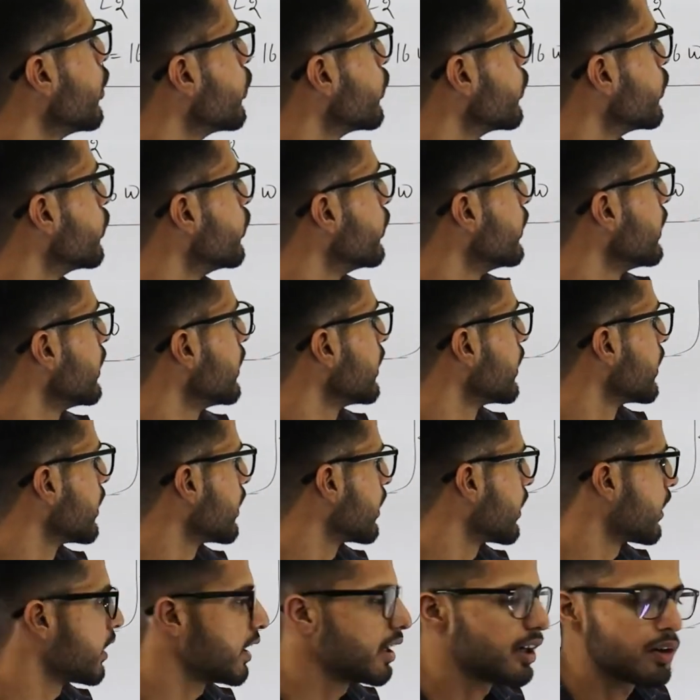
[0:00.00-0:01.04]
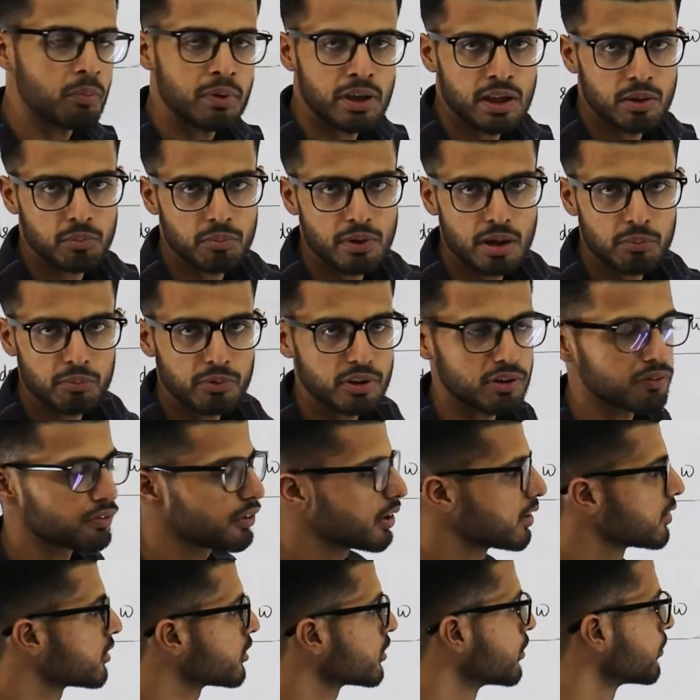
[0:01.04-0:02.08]
we'll read main memory
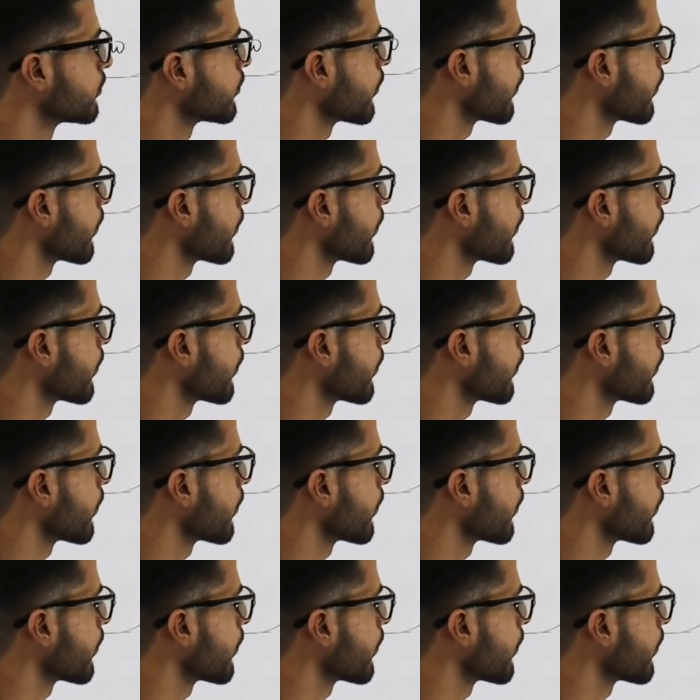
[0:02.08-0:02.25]
first.